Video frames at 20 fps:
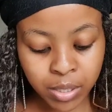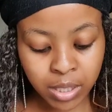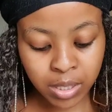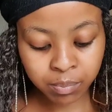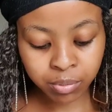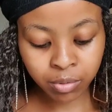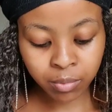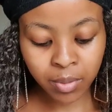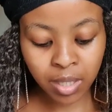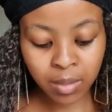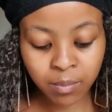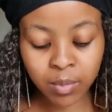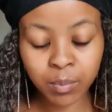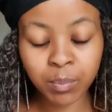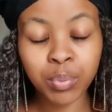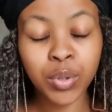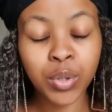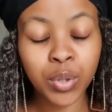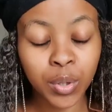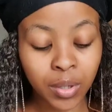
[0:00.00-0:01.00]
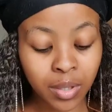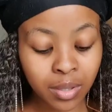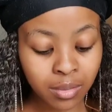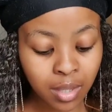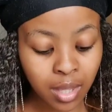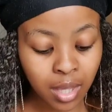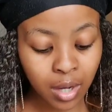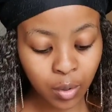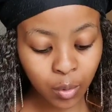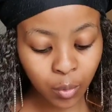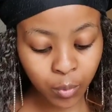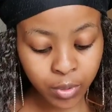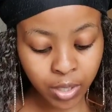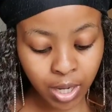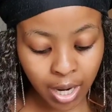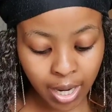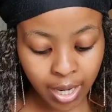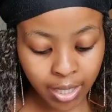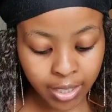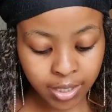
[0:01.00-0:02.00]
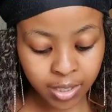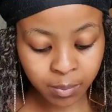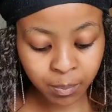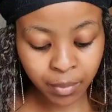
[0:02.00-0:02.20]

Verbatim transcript: people may be pure in their own eyes